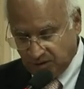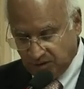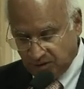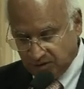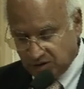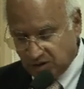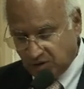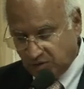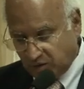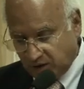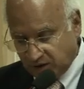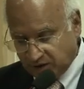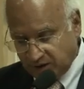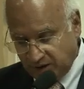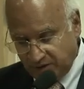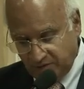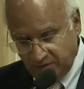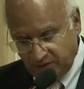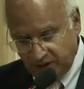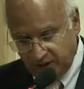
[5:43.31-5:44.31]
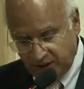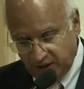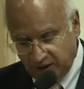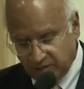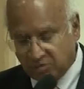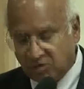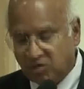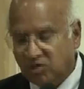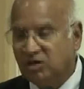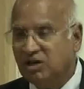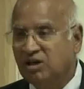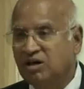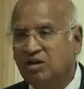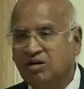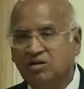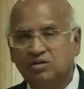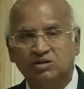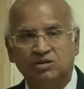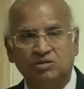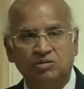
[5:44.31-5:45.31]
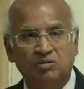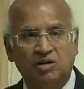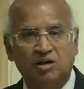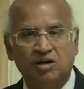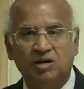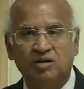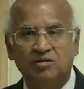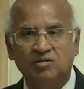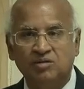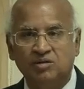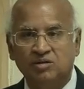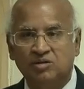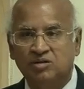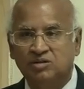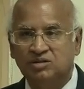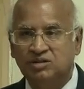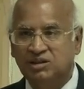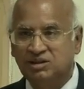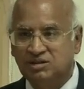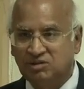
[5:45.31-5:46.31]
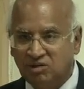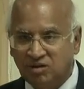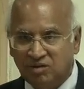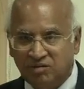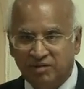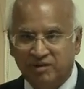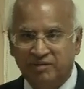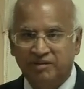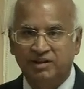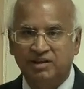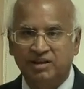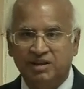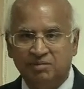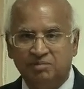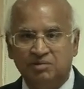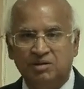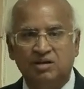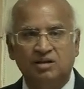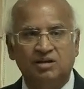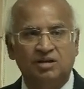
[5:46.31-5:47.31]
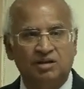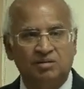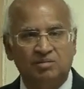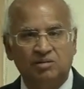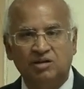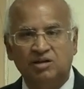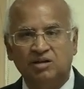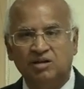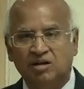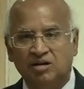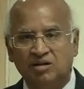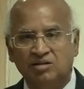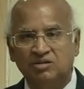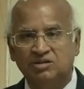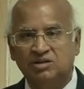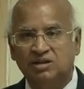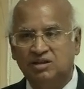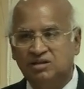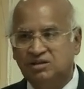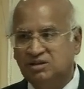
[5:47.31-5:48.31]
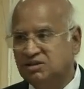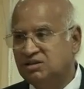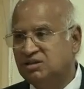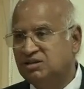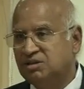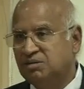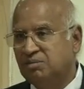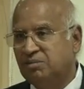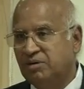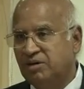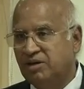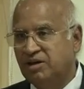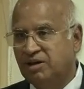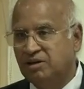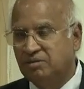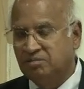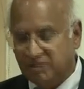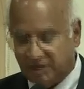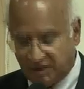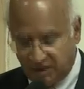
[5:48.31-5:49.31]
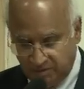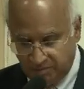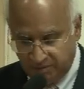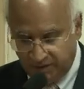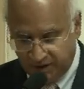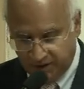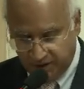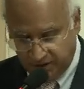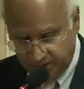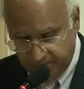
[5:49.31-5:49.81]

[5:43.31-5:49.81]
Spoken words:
So for them, we need a more inclusive model of growth. That's what, when we keep talking about inclusion, this is the point I'm trying to make.